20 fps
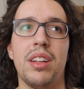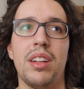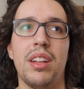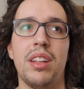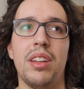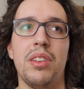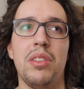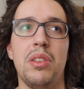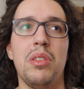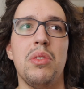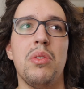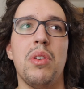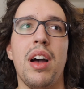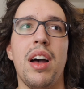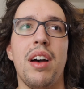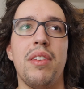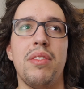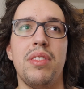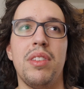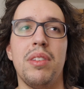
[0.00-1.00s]
You
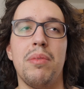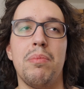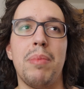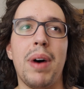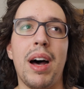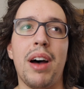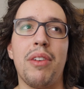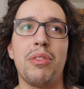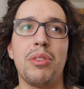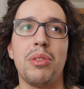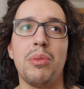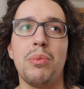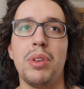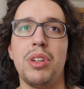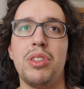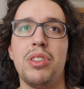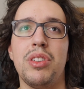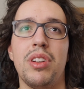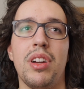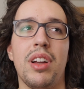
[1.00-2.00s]
have the bathroom
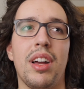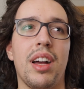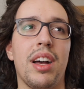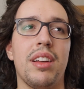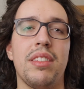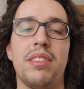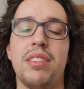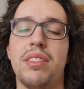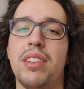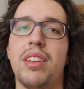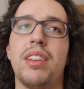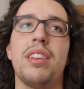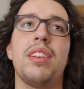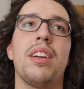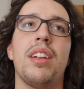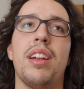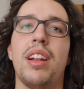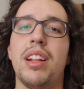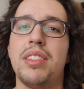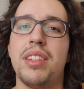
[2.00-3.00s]
which has,
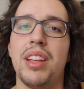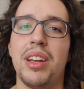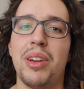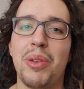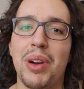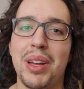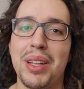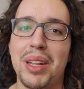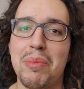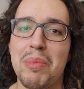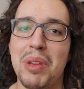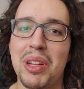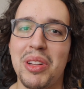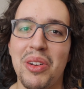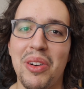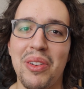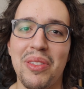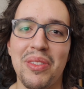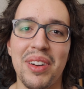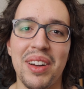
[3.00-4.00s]
let's say, quite a bit
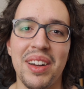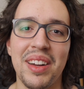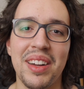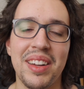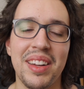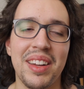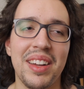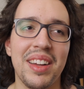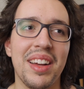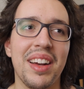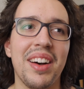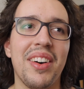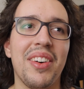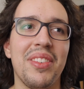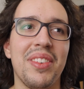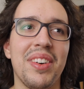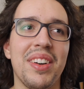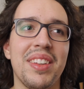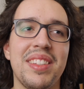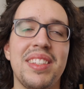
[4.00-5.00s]
of
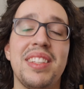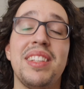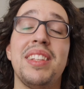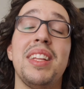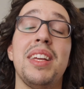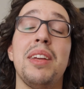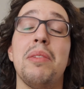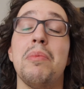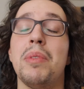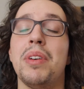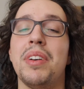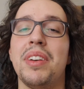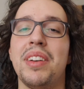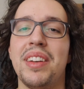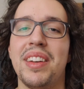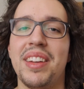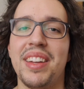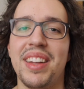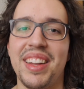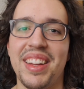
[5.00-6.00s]
steam
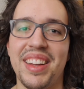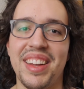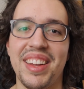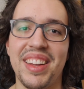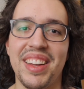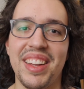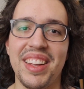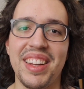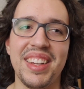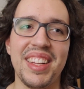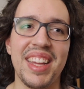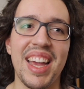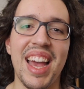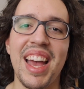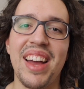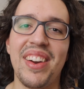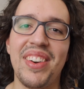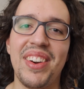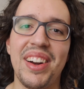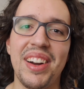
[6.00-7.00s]
in the
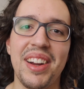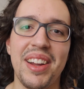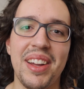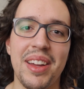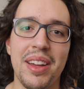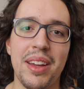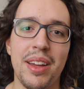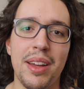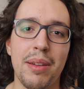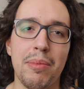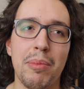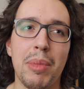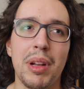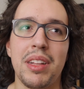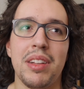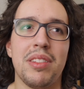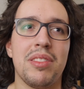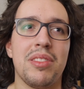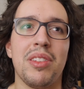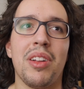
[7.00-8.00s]
air,
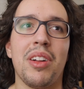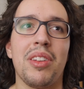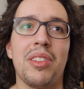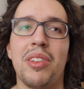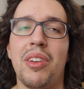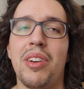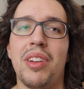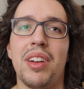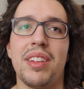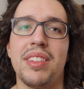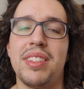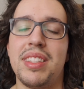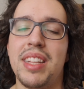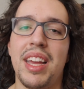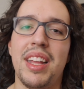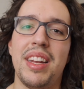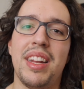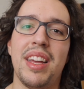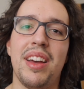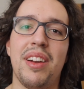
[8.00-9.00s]
but it's not gonna
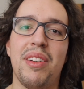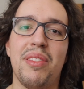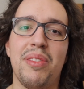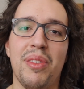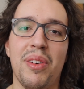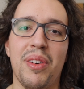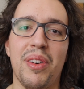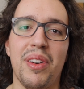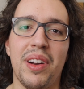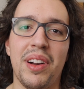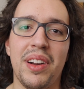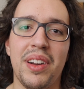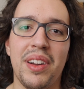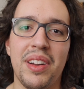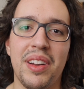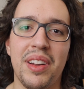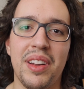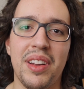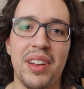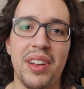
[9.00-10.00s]
stay there for
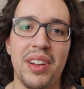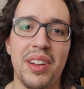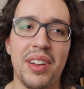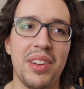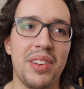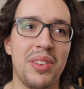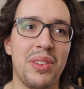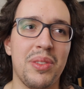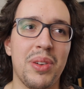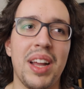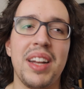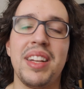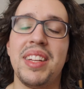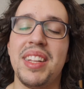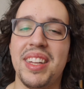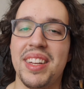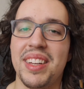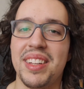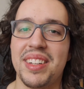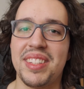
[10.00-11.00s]
20
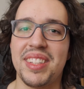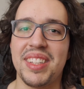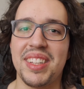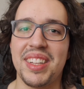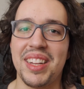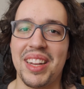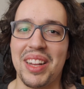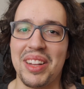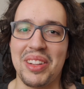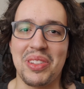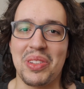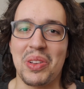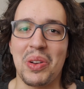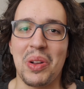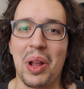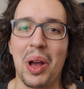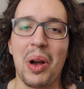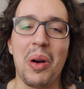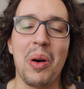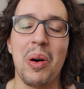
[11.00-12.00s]
years. It's
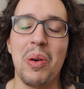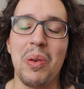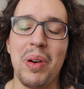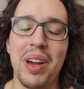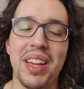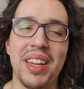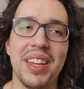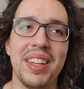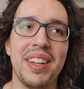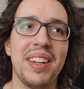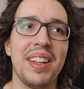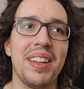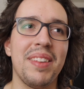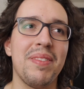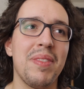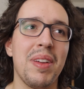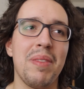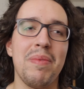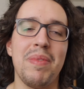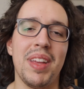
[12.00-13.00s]
gonna go away in
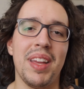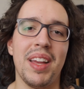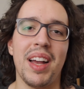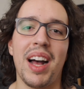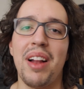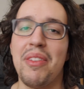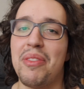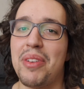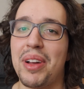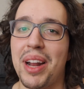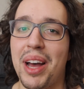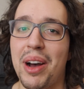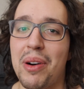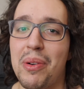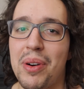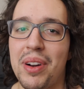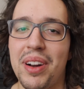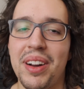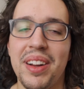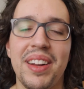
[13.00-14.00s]
maybe half an
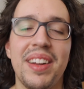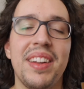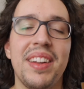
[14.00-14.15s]
hour.